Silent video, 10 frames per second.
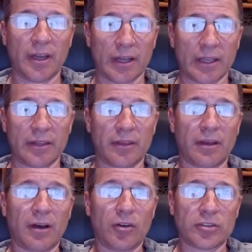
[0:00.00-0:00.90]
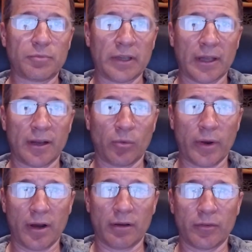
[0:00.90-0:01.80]
Again, the host being
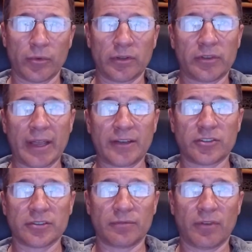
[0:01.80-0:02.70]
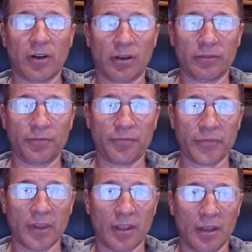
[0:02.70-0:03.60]
unaware of the real dangers involved.
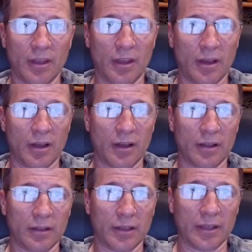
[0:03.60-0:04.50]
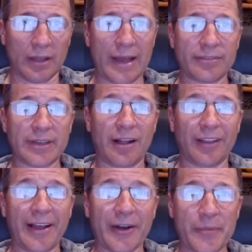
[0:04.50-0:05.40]
He laughs out
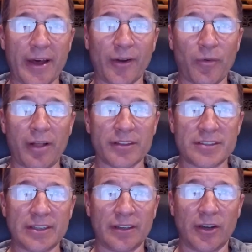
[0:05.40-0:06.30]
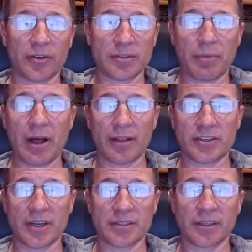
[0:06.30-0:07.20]
loud about it while the CEO is
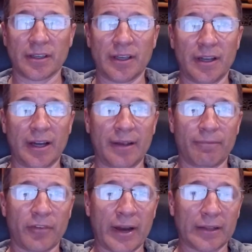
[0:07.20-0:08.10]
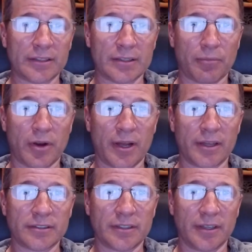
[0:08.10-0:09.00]
apologizing, and I am frankly
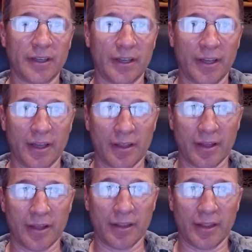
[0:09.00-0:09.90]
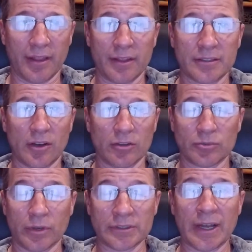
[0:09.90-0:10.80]
surprised that this
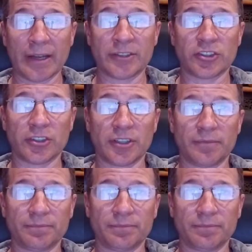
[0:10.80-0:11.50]
host was not injured.